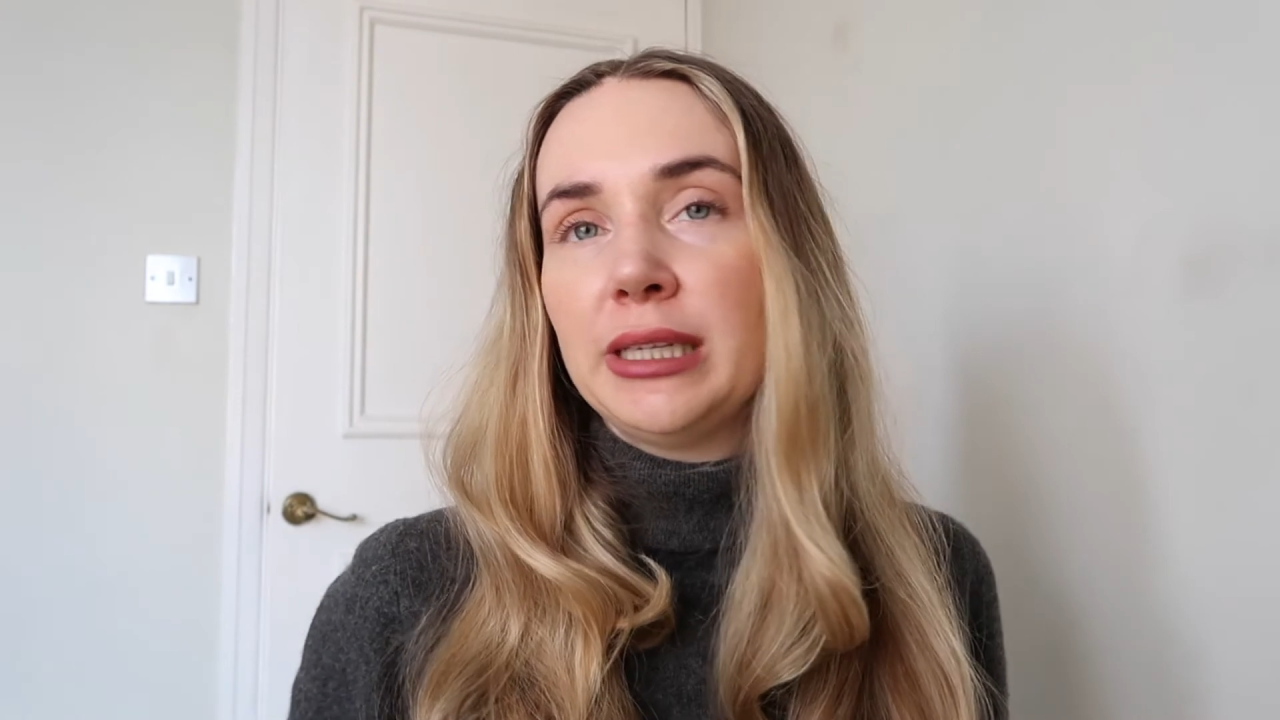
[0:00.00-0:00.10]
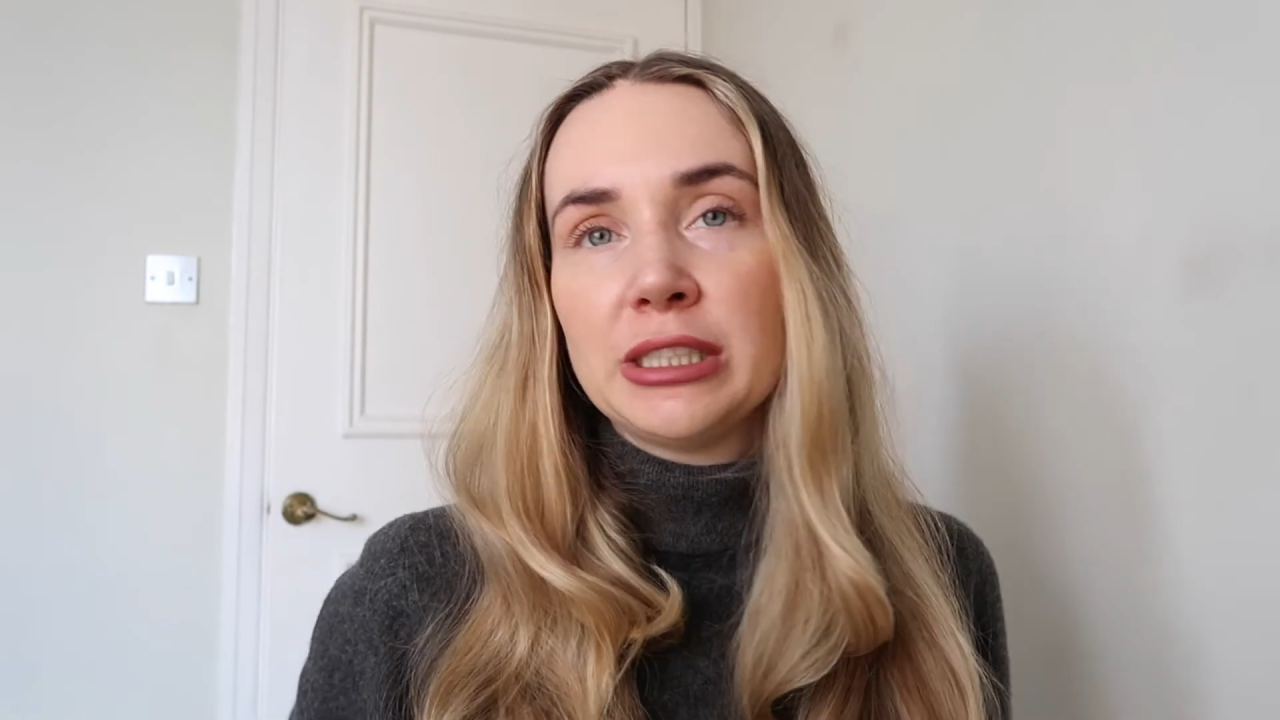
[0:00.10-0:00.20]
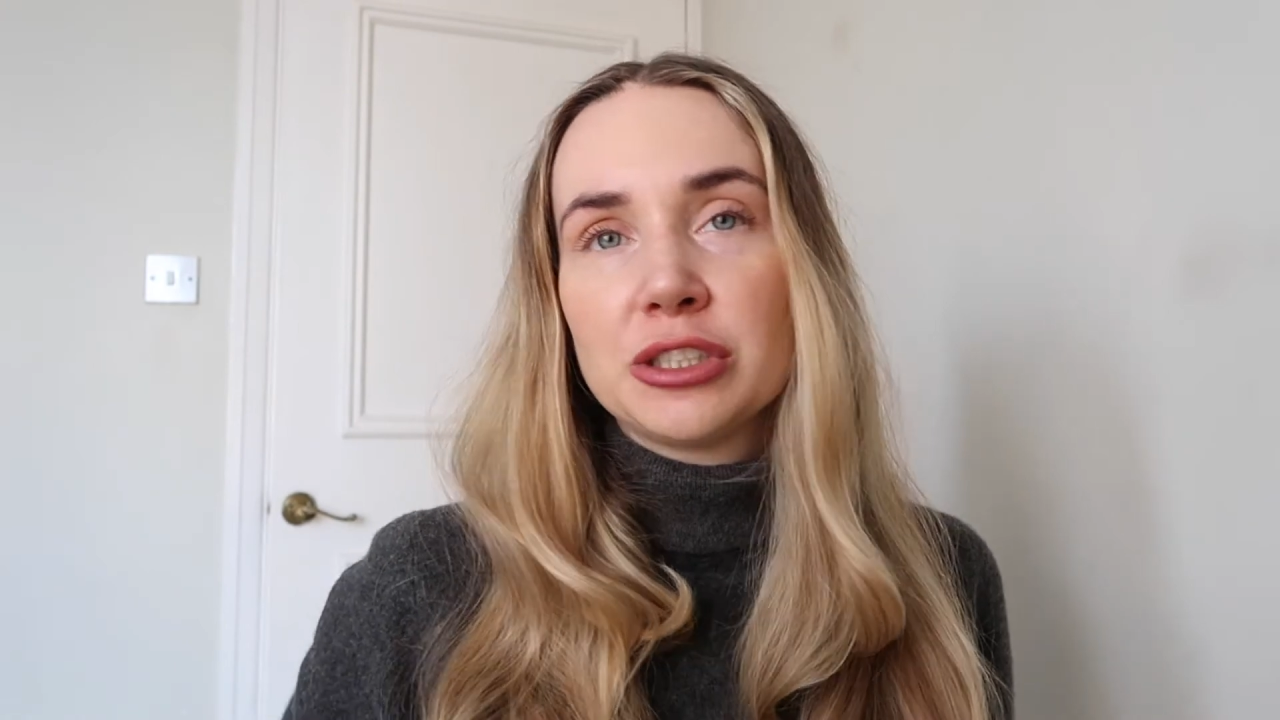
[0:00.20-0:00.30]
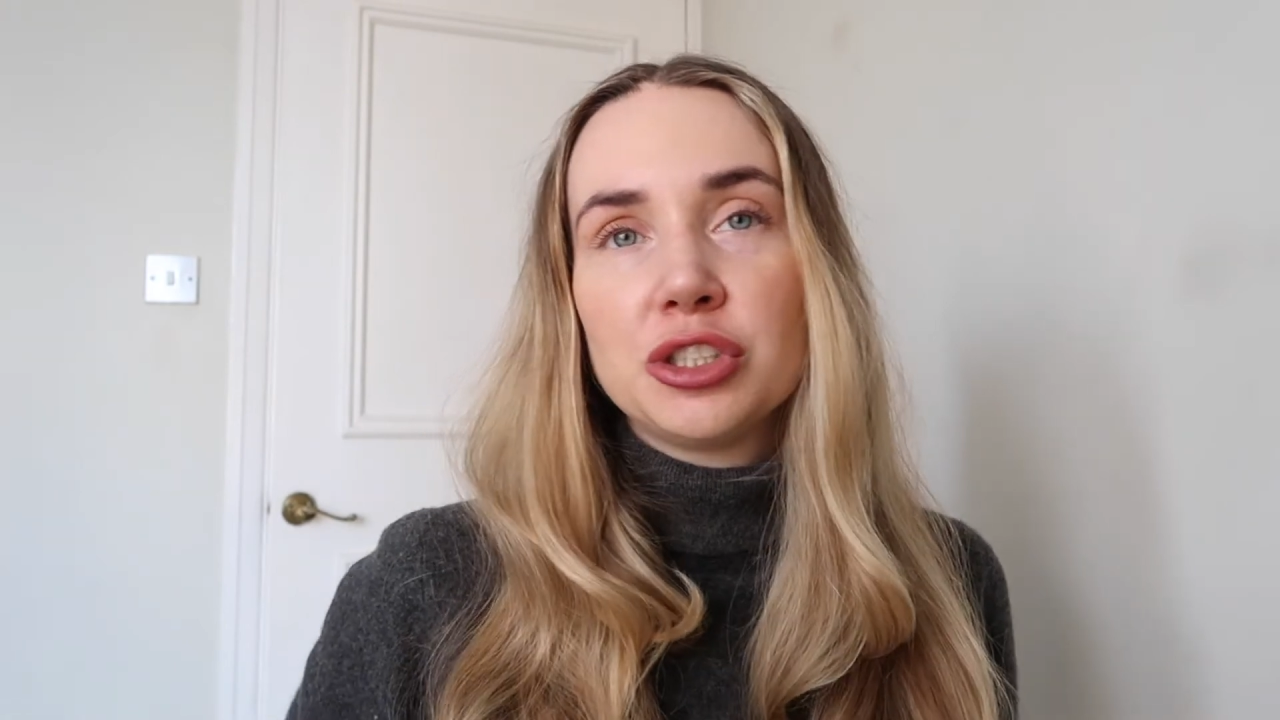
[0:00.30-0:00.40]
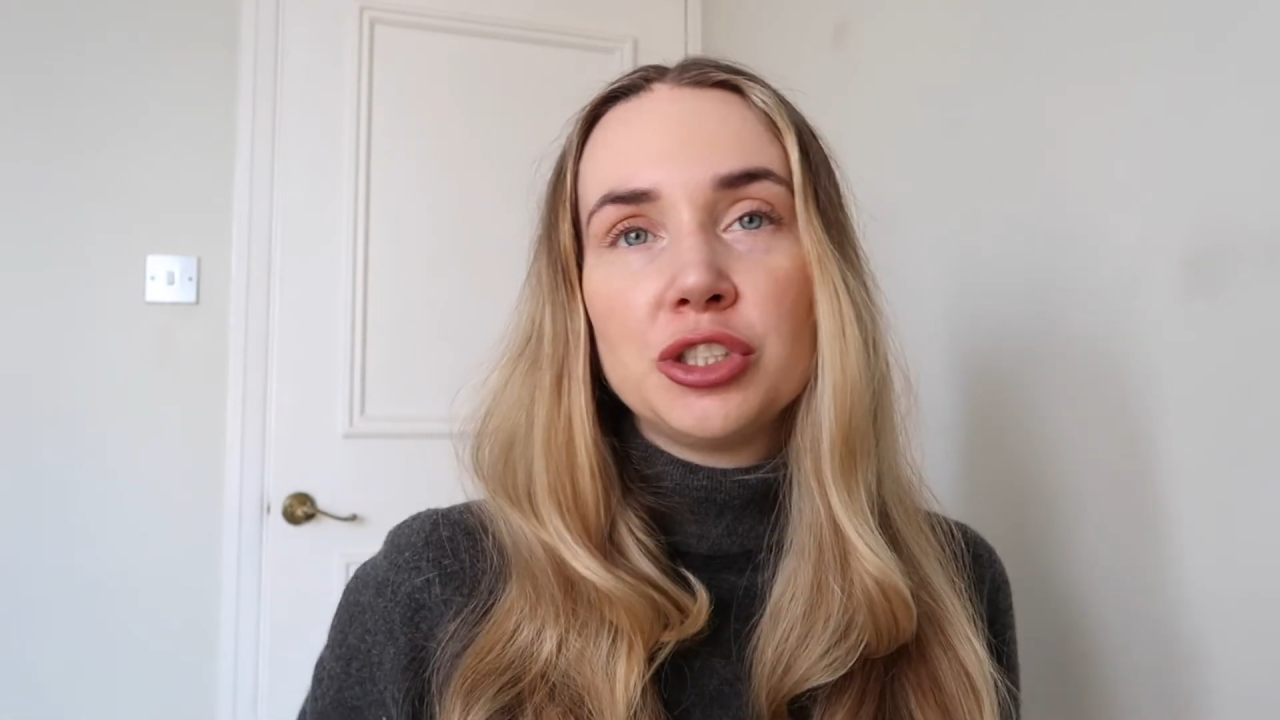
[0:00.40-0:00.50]

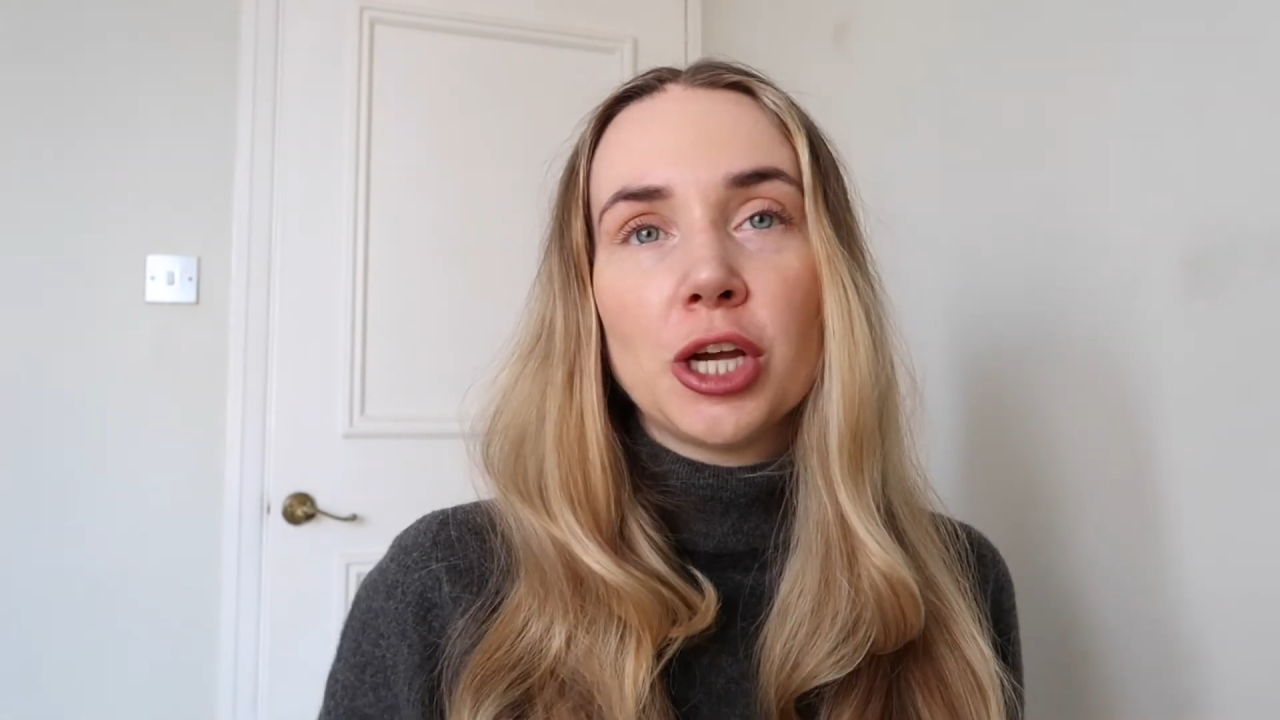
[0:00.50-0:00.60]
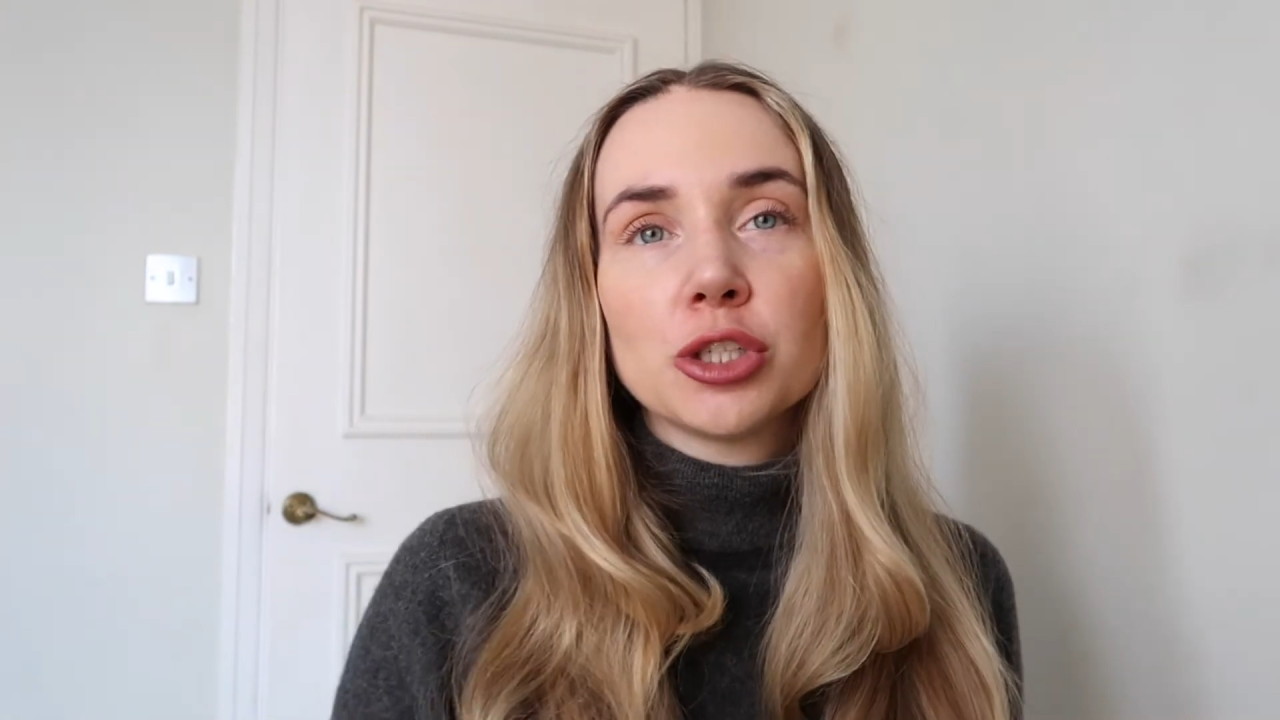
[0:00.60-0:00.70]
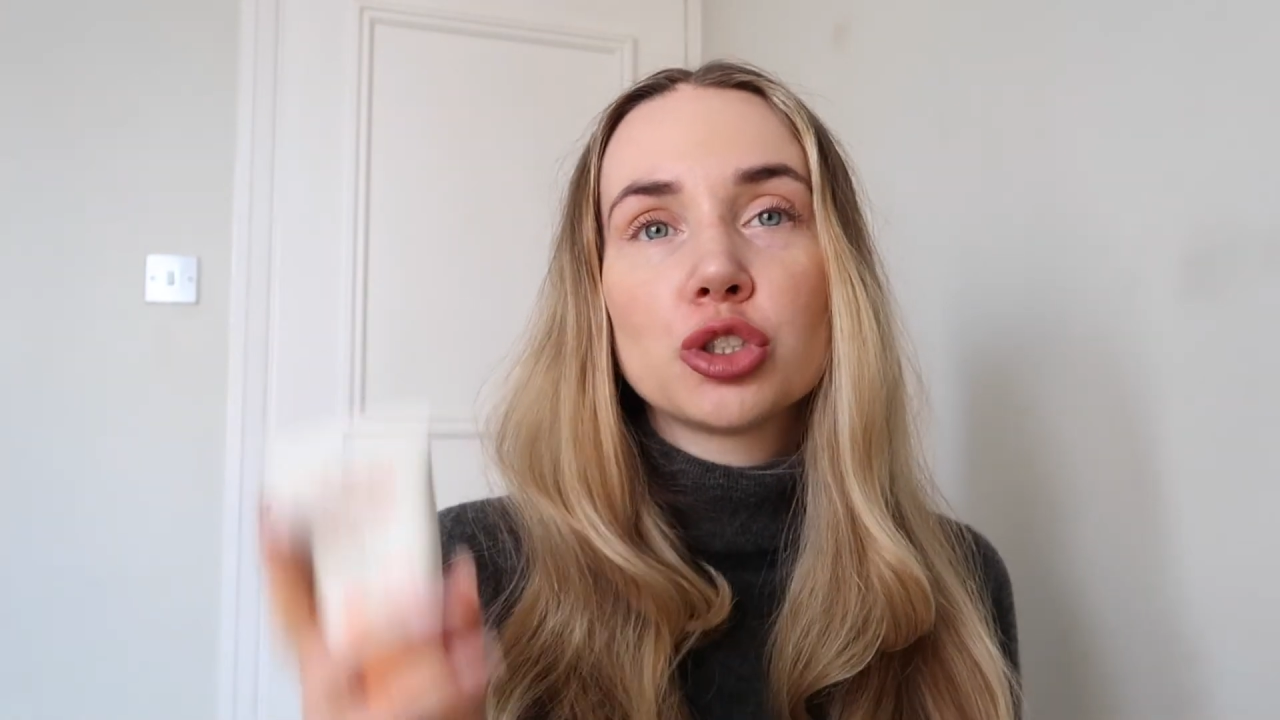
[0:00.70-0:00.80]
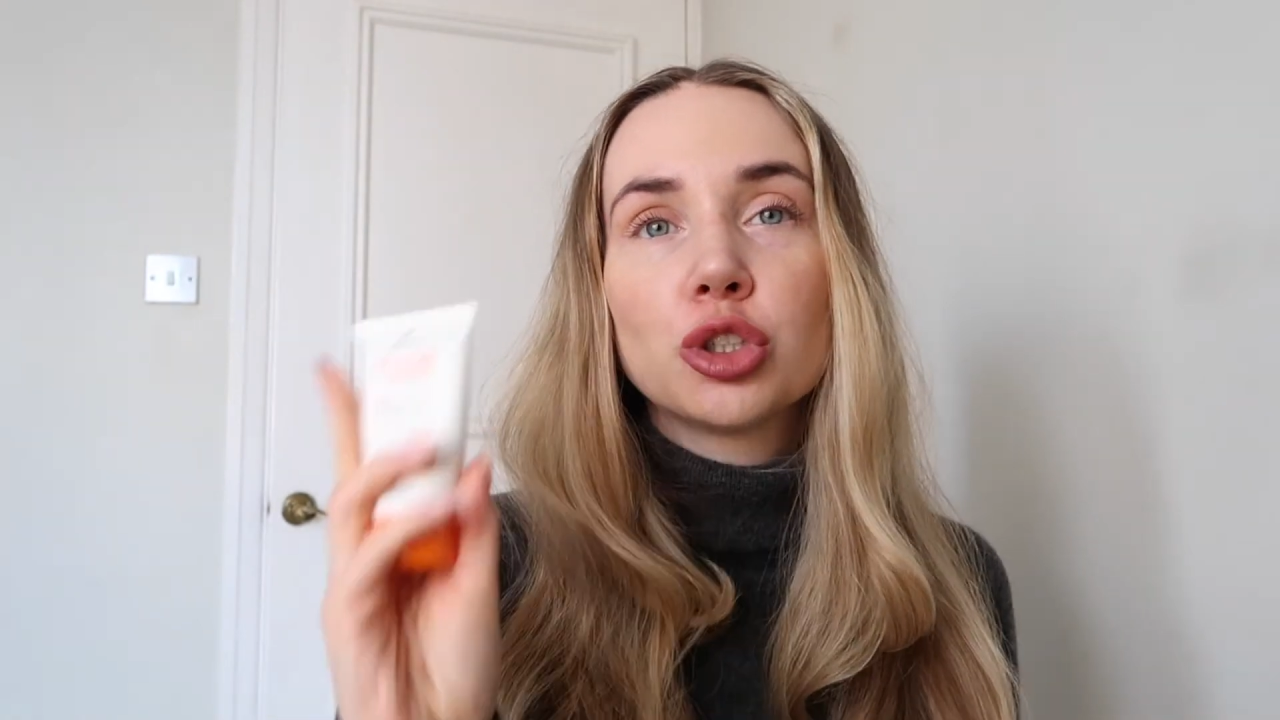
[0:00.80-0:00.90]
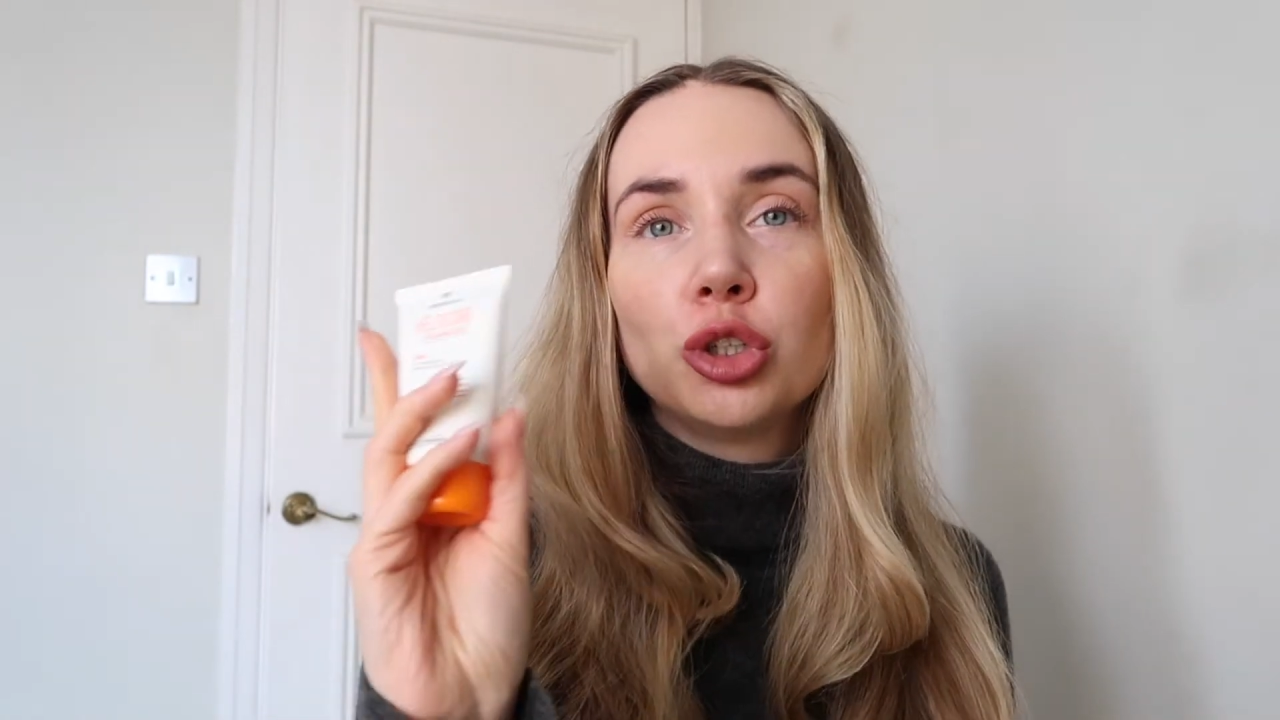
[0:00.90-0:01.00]
is
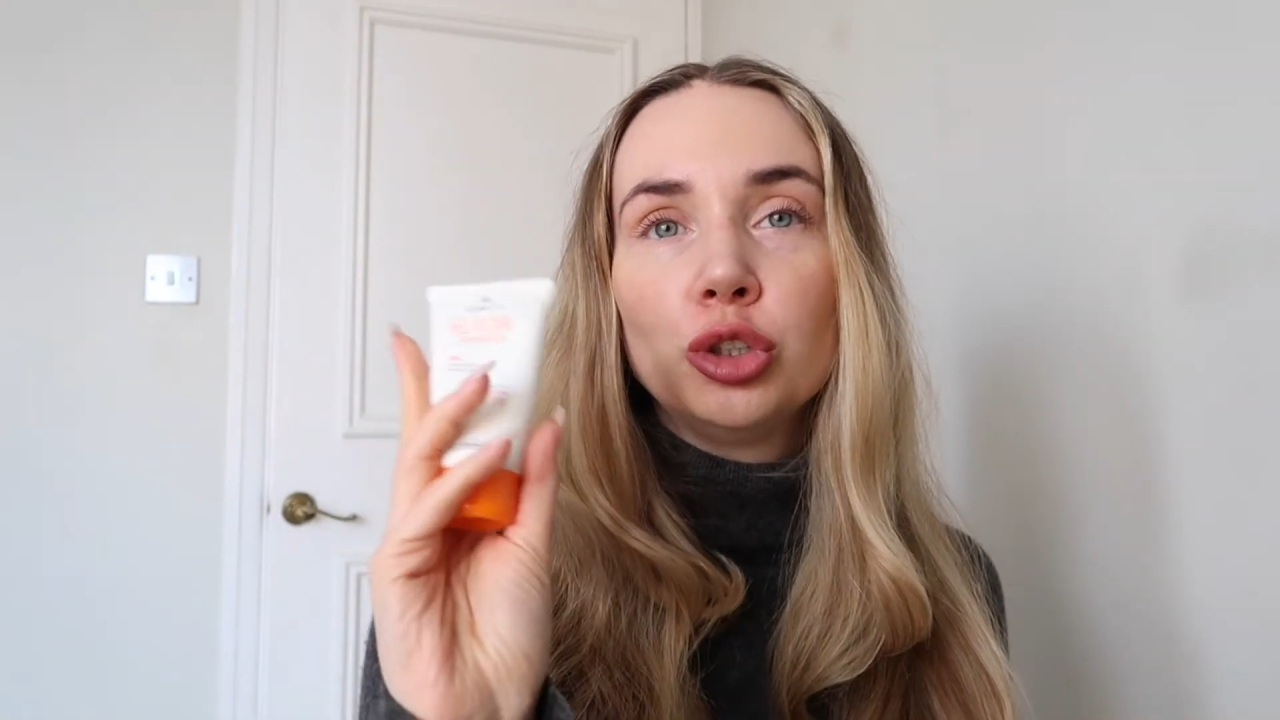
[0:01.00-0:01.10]
just